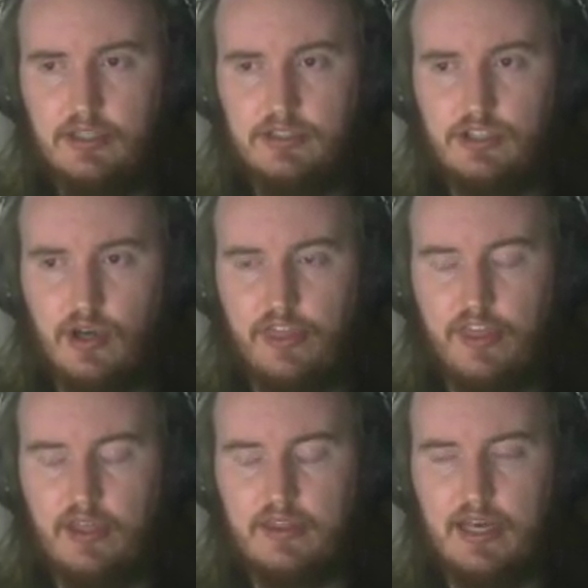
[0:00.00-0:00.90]
So I
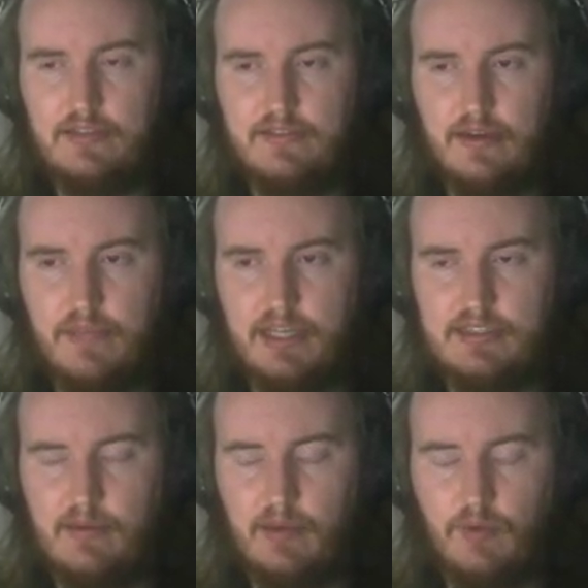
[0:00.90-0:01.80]
think that
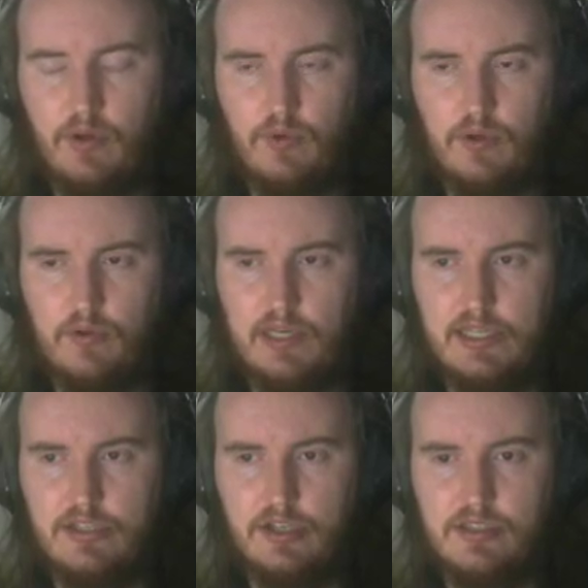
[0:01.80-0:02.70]
that's something we
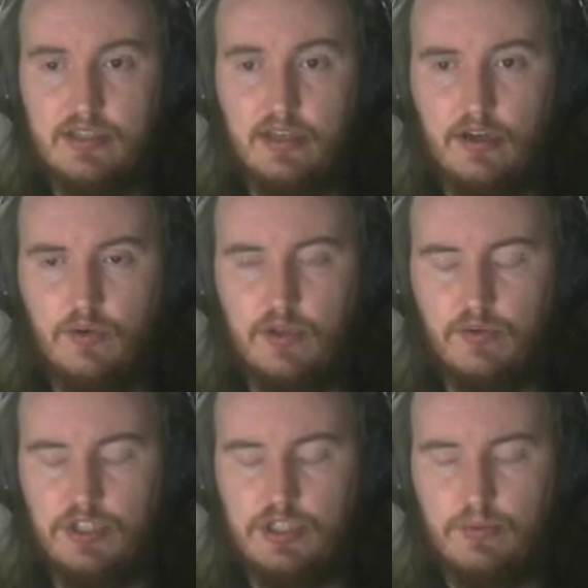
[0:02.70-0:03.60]
need to consider with
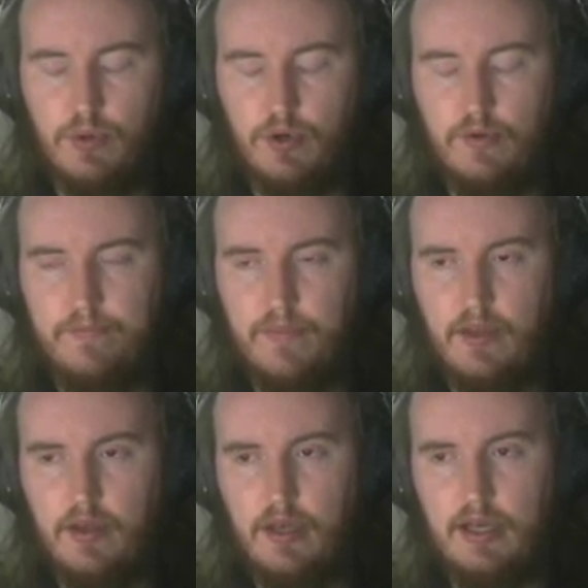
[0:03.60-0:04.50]
Witch's Brew.
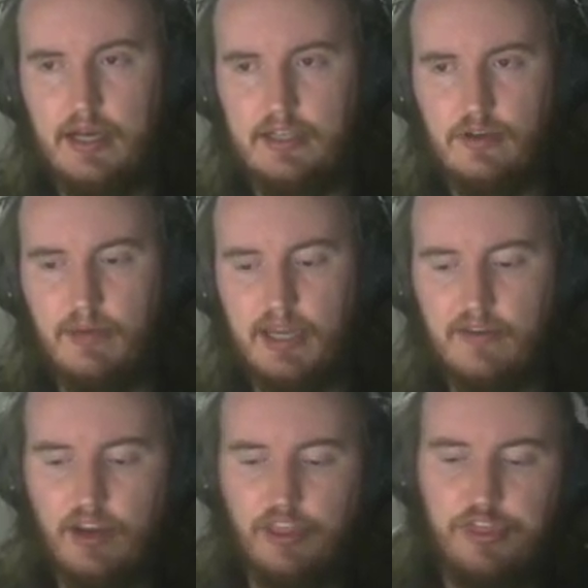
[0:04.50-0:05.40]
So I'm going to
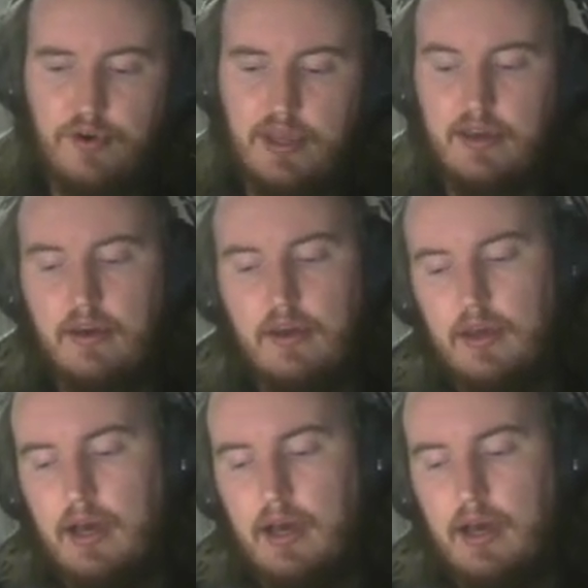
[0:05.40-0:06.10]
give it a 3.